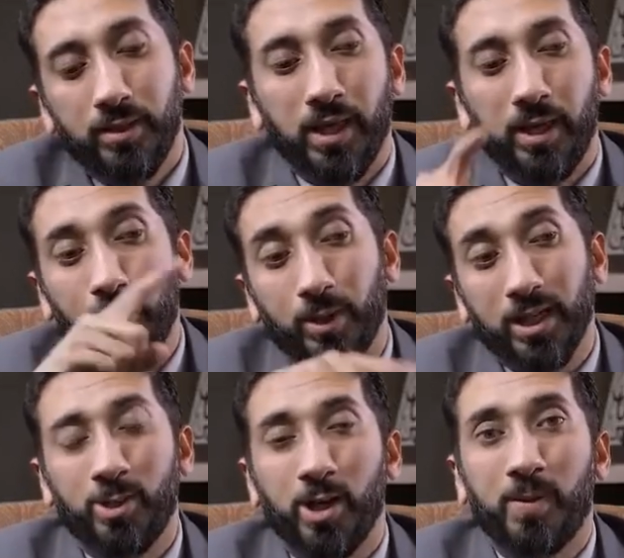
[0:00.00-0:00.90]
Then we're
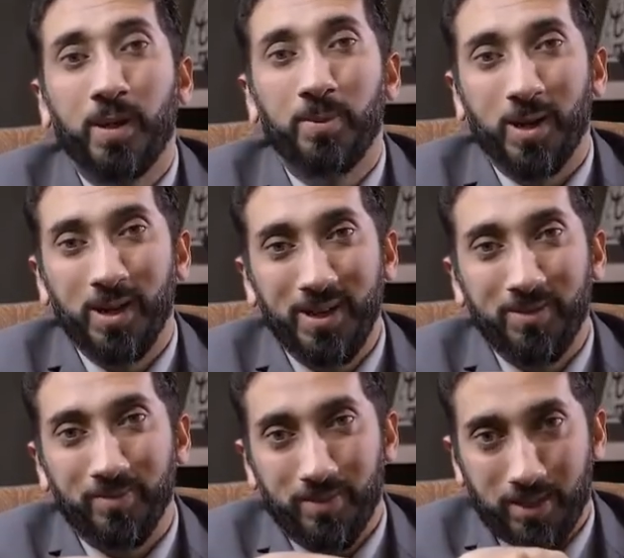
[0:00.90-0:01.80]
going to talk about
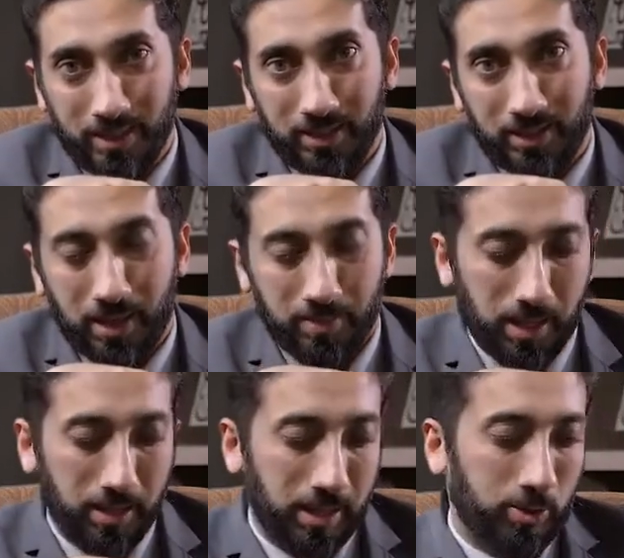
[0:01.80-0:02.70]
Ibrahim alayhi salam.
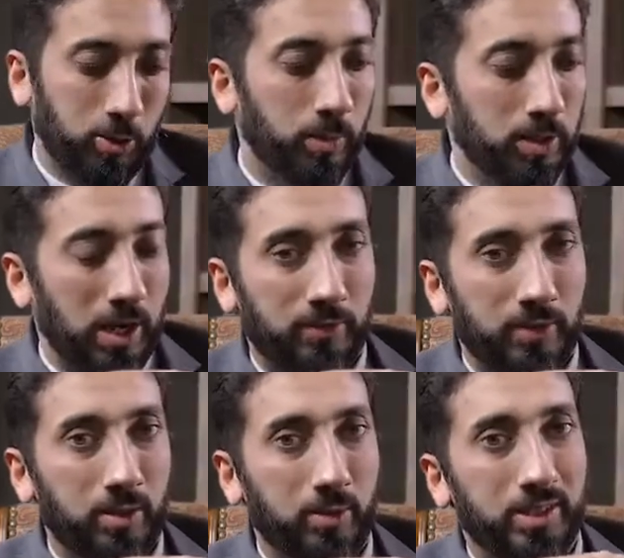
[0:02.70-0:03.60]
And not too much
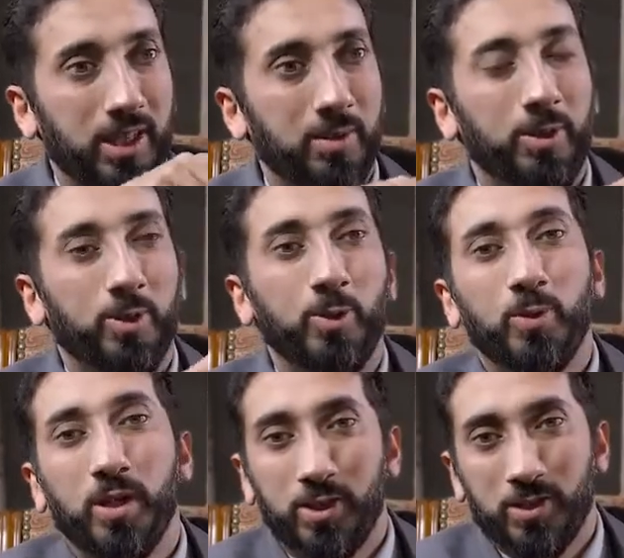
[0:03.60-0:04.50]
after, it's going to be the
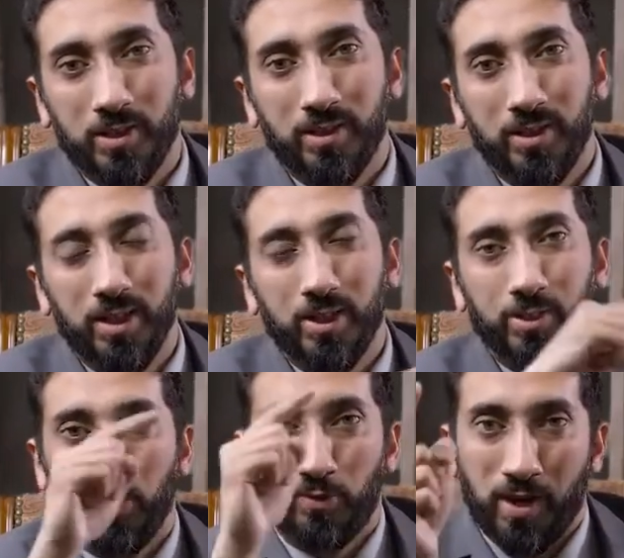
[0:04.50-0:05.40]
new nation.
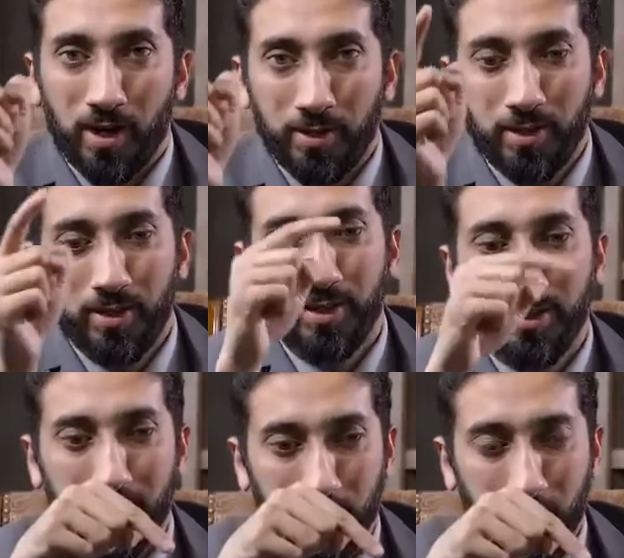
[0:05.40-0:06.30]
So father,
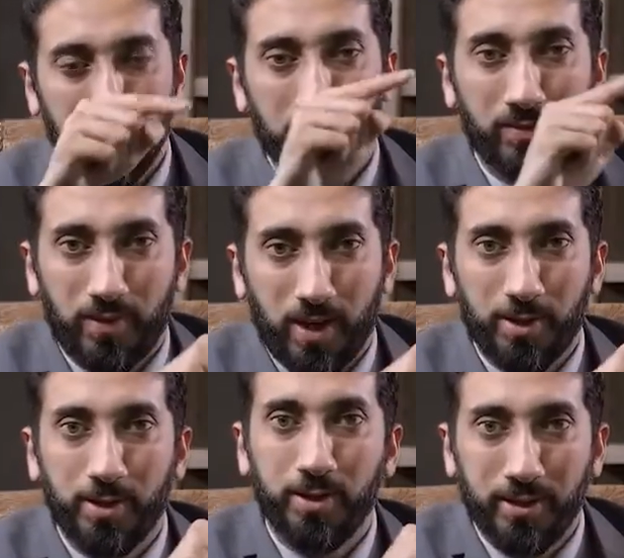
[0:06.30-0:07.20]
nation
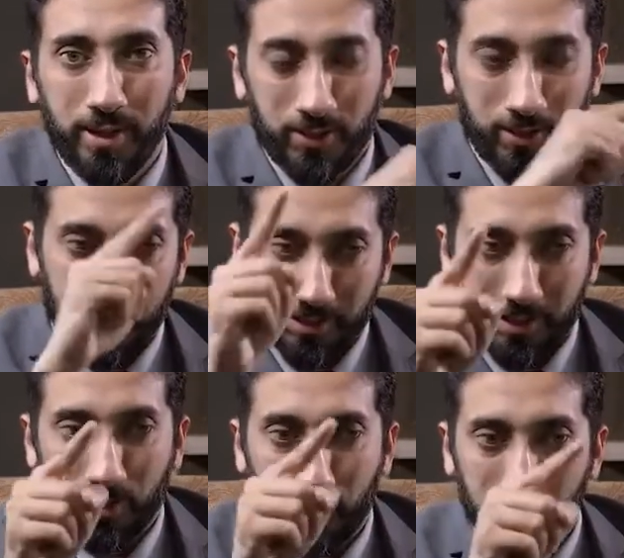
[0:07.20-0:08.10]
is
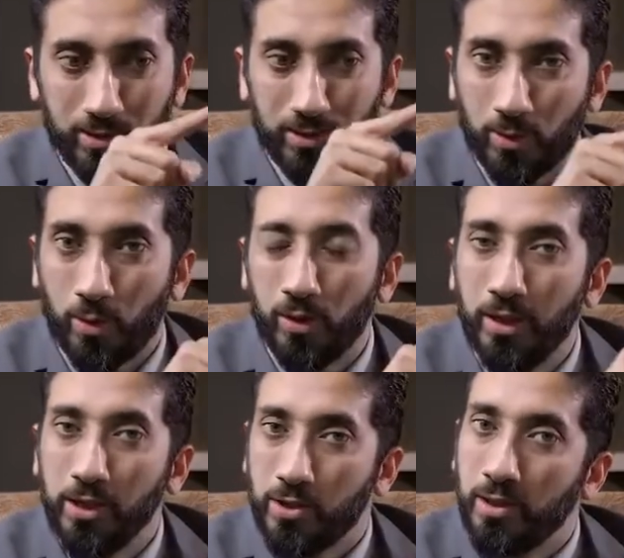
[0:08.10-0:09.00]
the
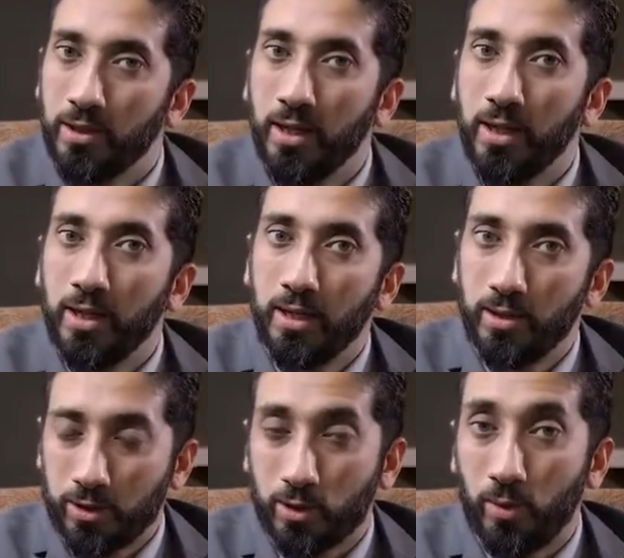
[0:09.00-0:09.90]
correlation
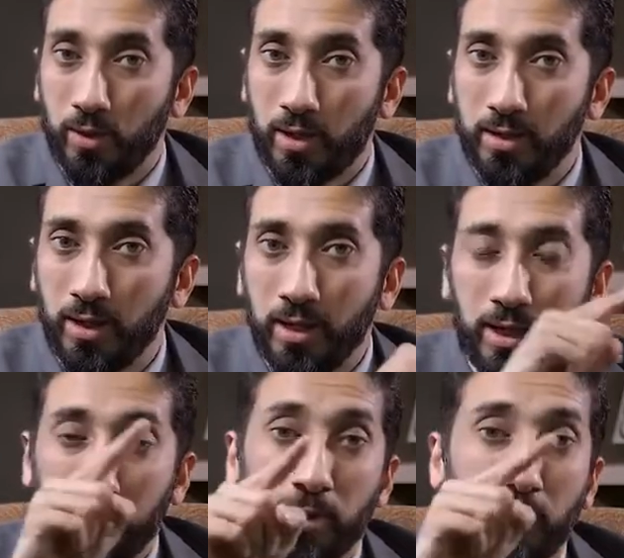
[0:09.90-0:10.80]
that's going on.
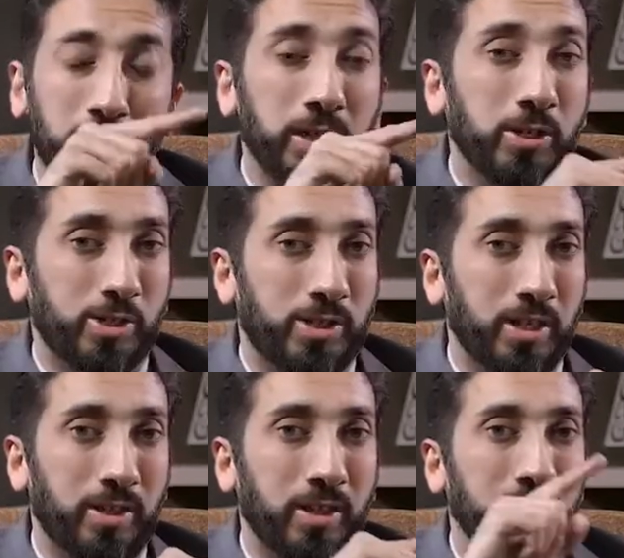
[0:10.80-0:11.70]
Another really
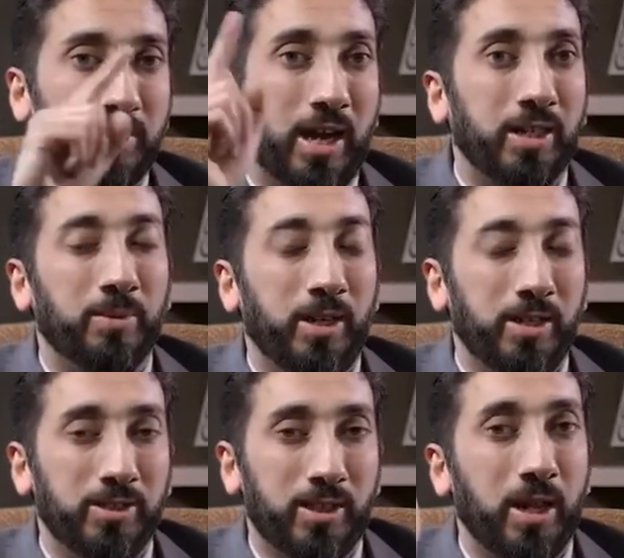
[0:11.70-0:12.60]
interesting thing is Adam
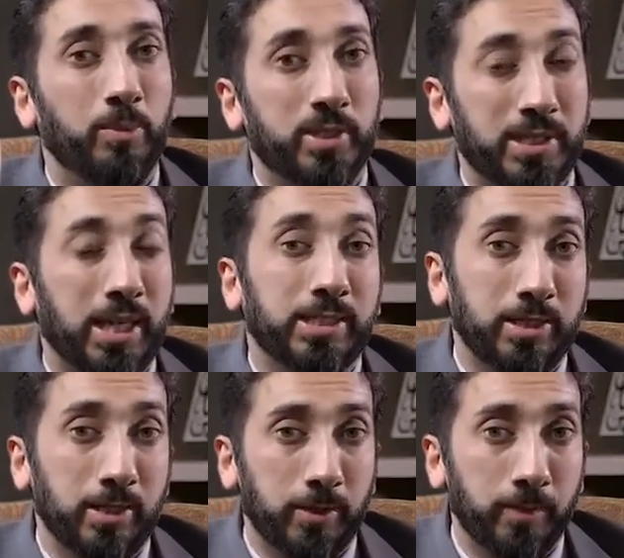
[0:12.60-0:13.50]
alayhi salam was
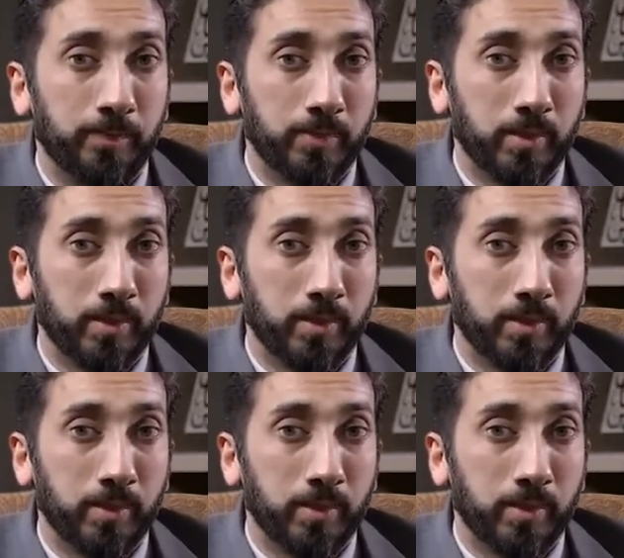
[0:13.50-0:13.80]
tested,